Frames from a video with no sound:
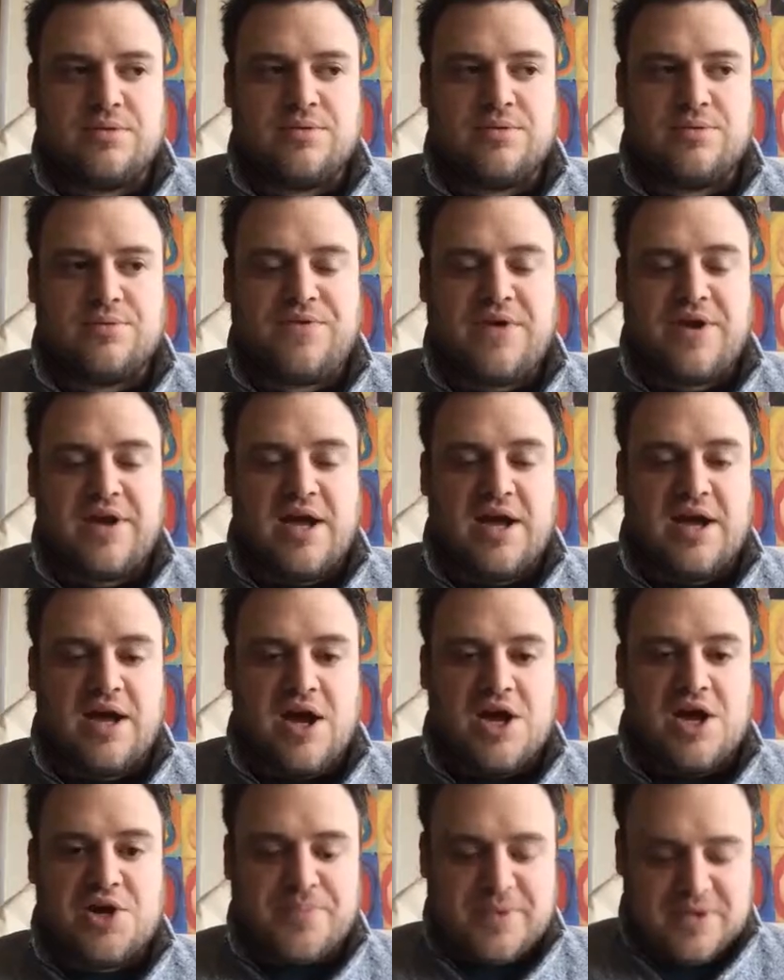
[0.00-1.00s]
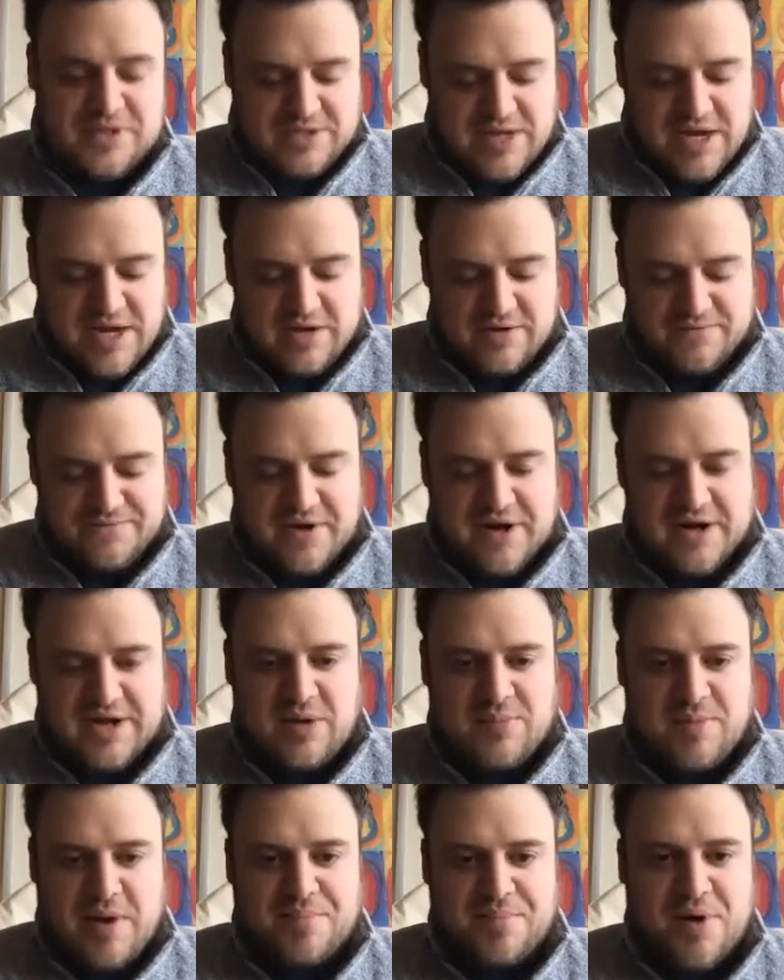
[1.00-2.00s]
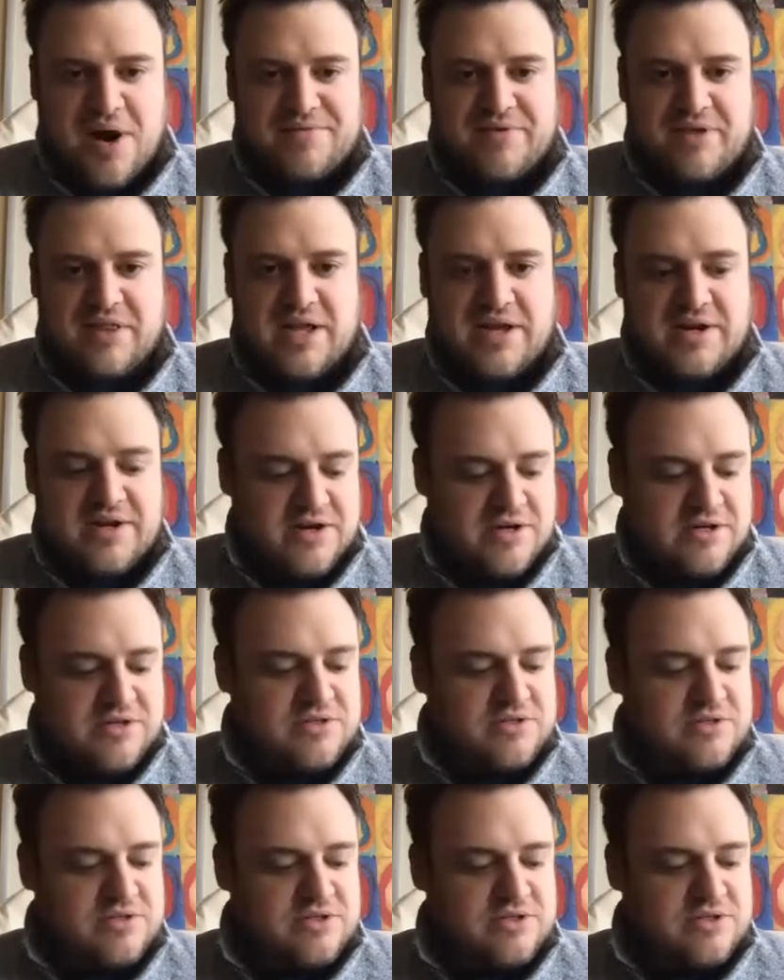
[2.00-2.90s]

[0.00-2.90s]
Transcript: We've had 100% funded by private lenders.